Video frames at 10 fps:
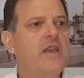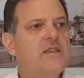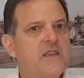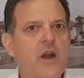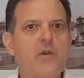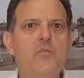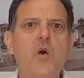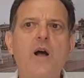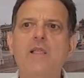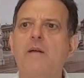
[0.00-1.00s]
is going
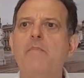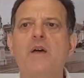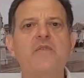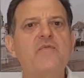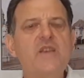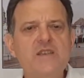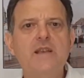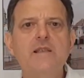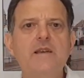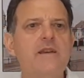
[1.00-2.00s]
well, both
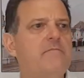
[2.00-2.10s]
physically